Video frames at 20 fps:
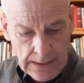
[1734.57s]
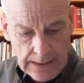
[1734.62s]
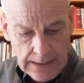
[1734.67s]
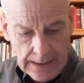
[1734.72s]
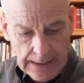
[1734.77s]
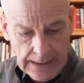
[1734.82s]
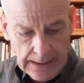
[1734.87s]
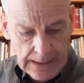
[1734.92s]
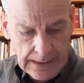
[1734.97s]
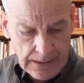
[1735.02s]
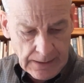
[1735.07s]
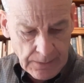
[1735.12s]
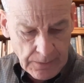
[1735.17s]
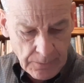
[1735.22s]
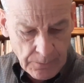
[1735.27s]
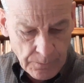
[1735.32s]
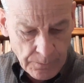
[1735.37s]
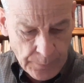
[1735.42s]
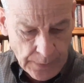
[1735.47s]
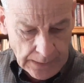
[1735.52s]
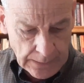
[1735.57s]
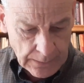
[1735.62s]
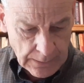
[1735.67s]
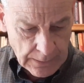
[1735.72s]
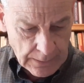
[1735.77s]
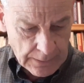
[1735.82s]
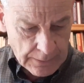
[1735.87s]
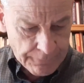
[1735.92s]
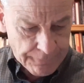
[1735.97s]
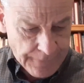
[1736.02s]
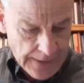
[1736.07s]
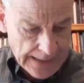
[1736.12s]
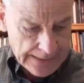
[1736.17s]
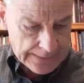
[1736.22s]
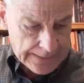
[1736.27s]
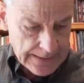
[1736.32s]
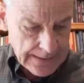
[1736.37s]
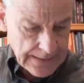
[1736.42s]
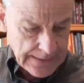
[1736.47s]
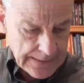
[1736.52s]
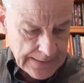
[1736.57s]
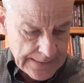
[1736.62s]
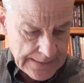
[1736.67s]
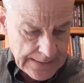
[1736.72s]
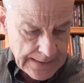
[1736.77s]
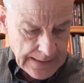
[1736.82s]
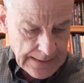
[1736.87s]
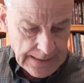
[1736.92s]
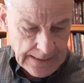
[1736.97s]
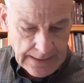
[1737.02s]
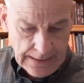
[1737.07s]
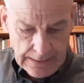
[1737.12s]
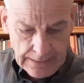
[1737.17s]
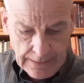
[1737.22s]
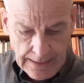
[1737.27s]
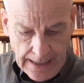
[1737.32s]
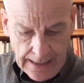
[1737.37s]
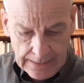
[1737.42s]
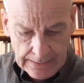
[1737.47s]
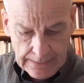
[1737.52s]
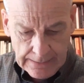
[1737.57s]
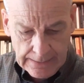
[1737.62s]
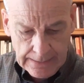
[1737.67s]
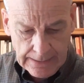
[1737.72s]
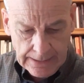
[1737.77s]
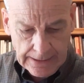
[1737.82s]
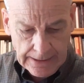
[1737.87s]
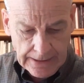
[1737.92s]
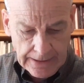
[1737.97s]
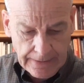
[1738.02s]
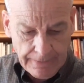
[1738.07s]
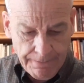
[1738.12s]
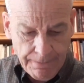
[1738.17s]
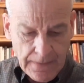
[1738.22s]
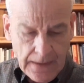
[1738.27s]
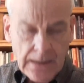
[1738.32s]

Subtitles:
the fact is that the